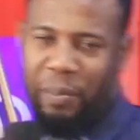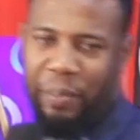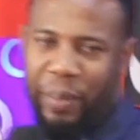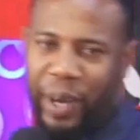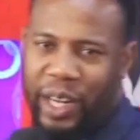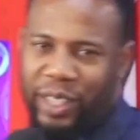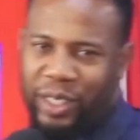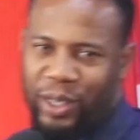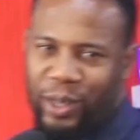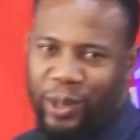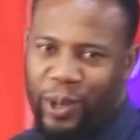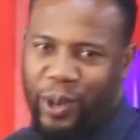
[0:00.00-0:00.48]

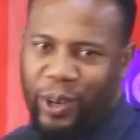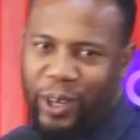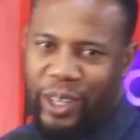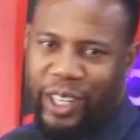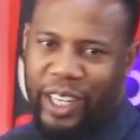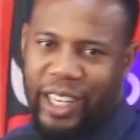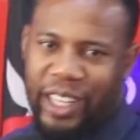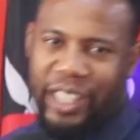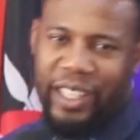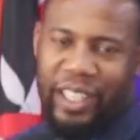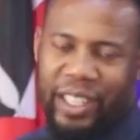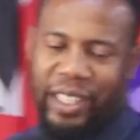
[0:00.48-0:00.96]
Praise God.
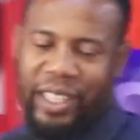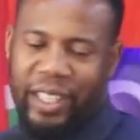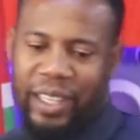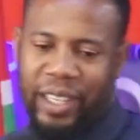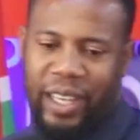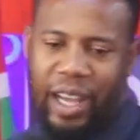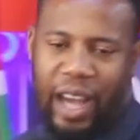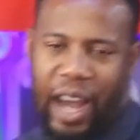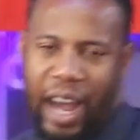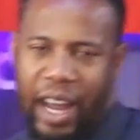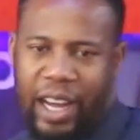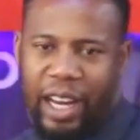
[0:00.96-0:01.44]

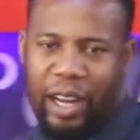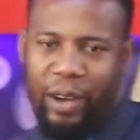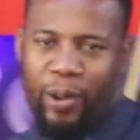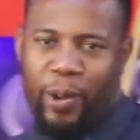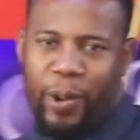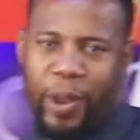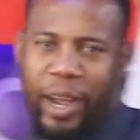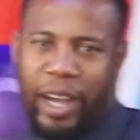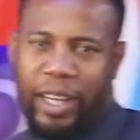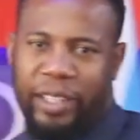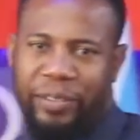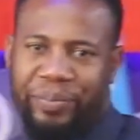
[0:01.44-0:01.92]

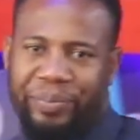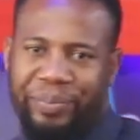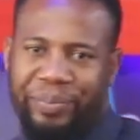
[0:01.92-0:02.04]
Hallelujah.